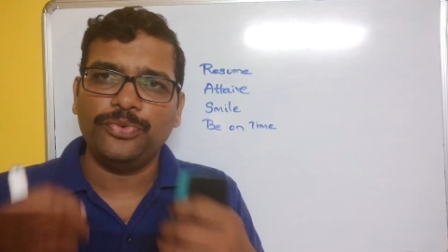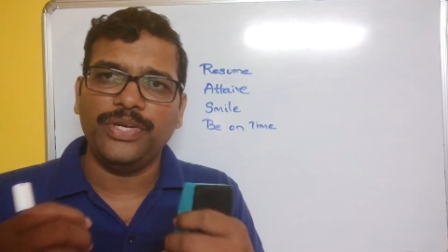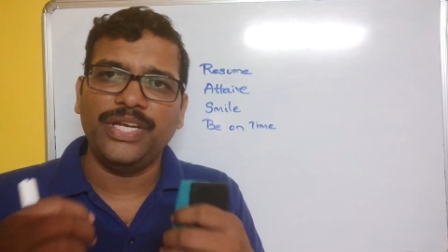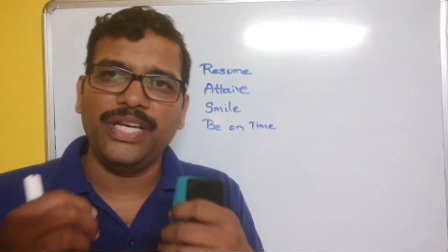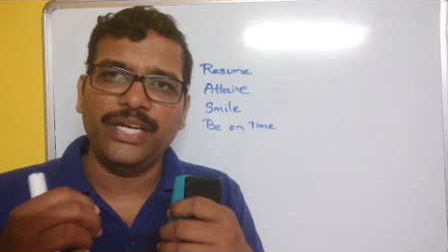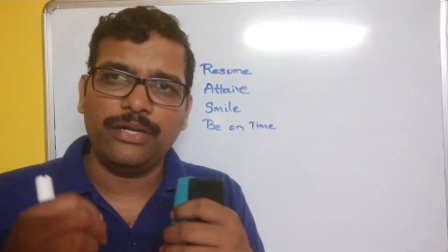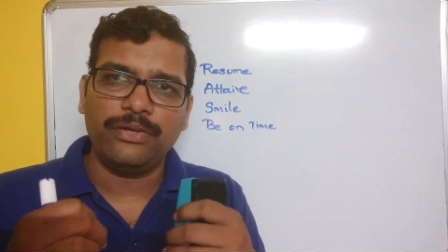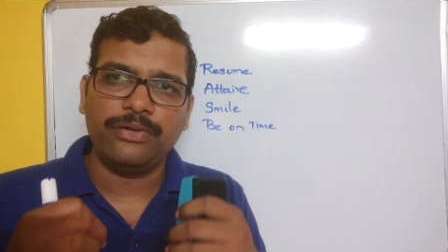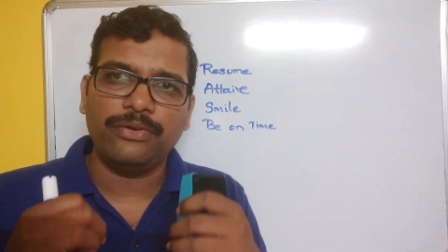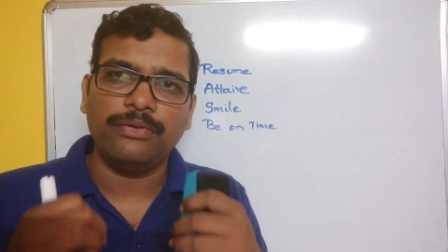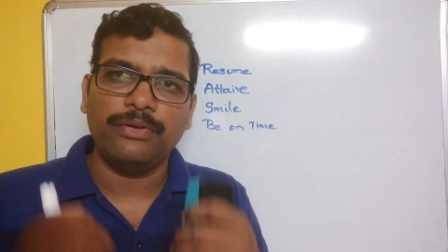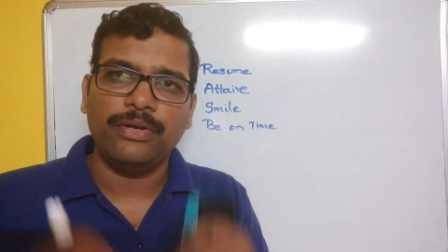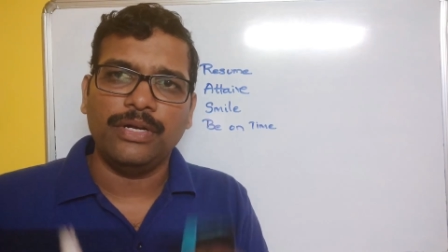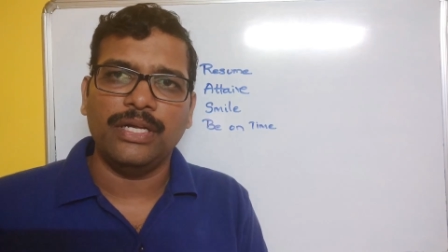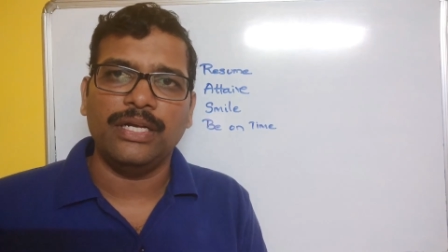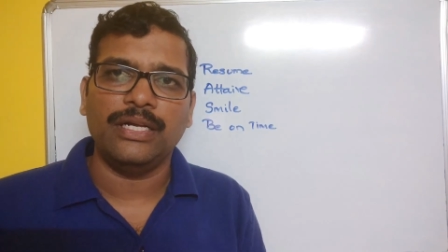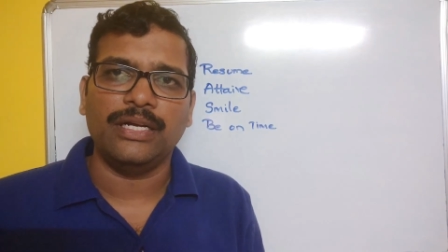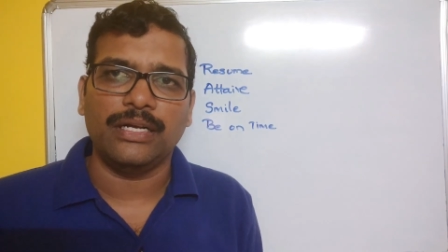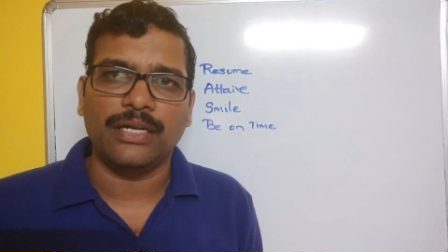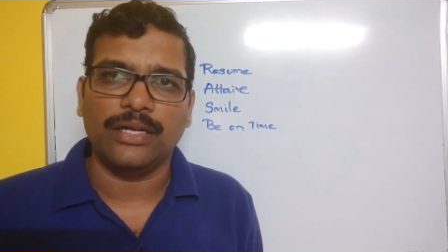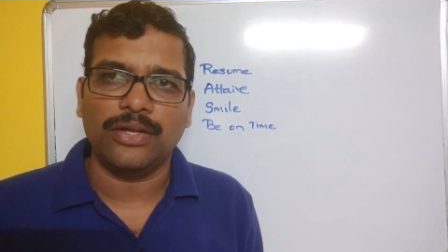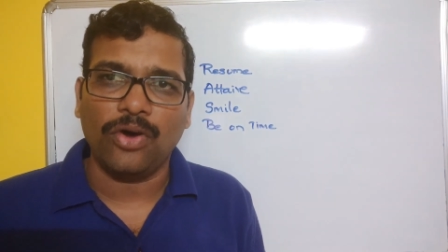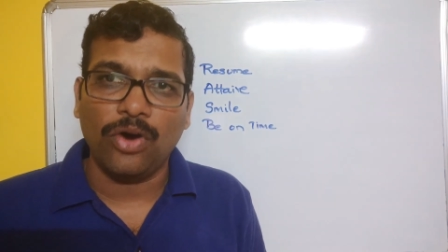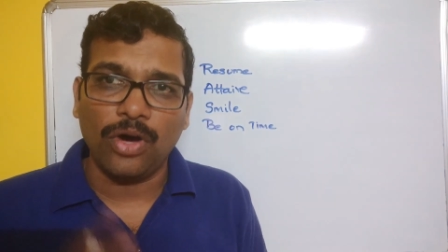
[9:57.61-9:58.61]
need to
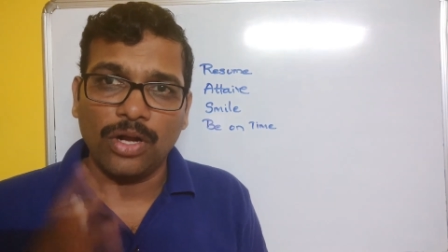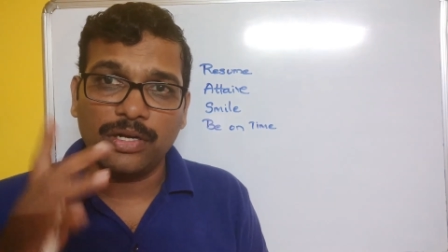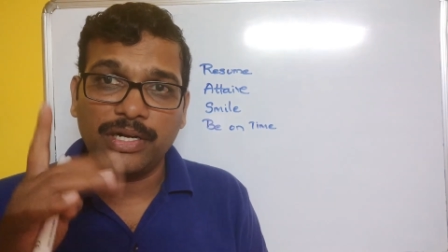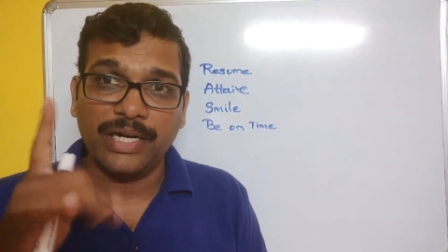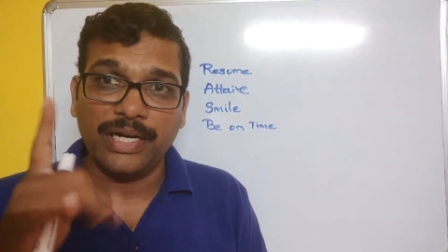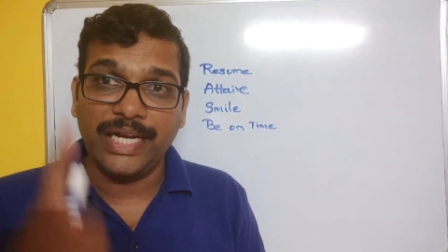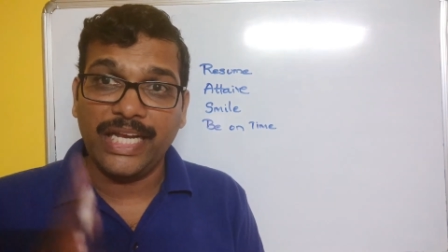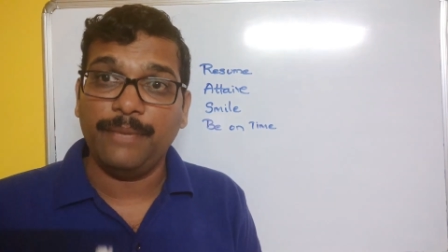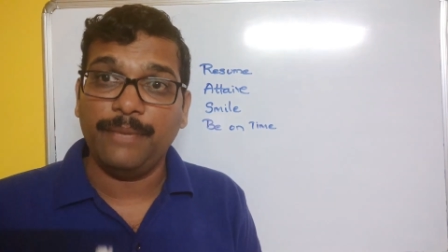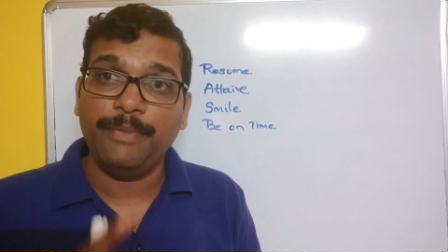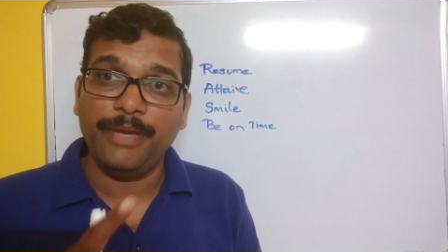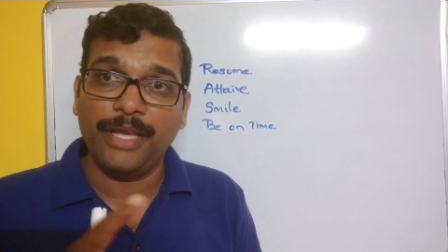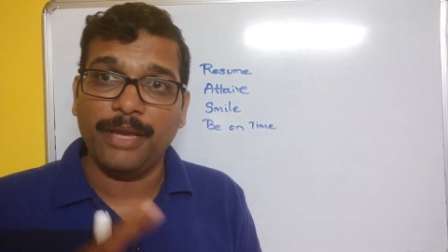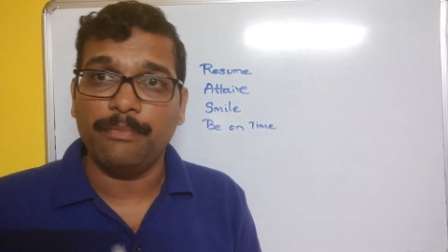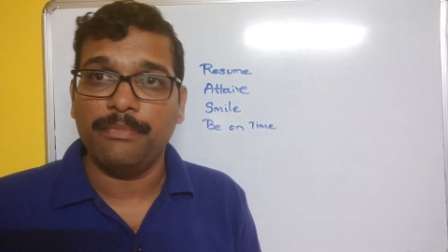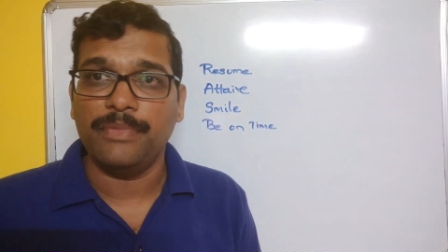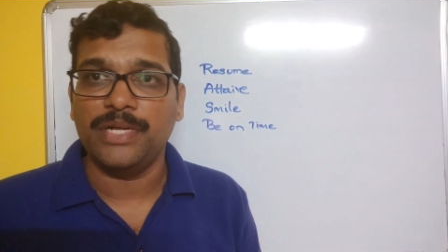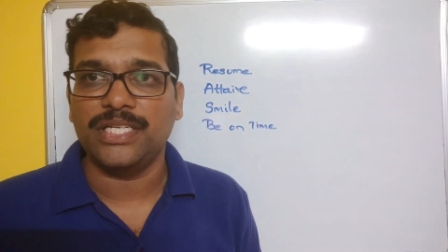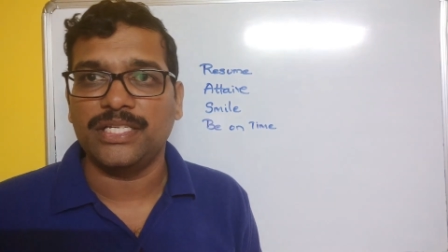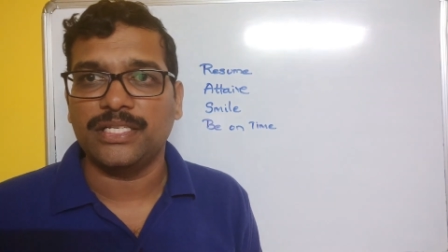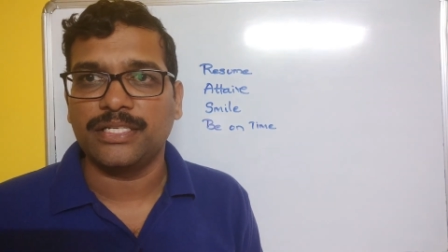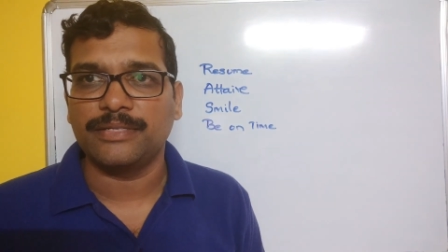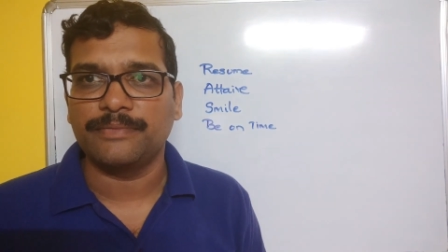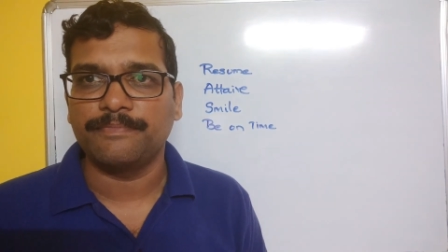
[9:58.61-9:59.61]
learn on
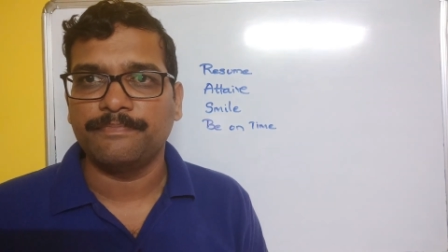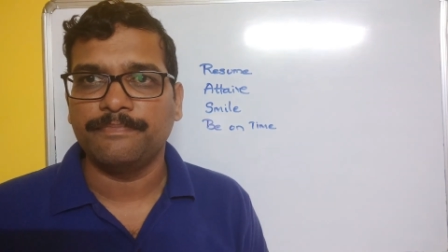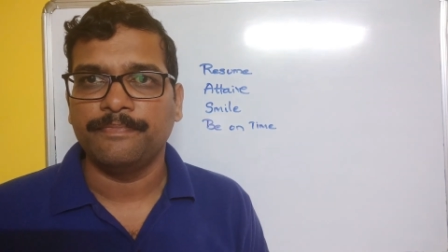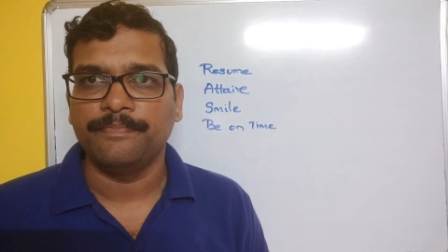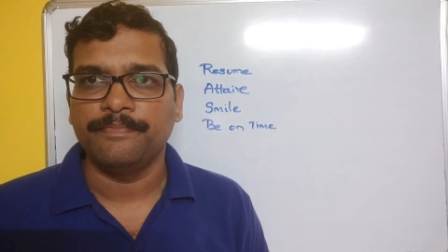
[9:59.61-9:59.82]
DBMS.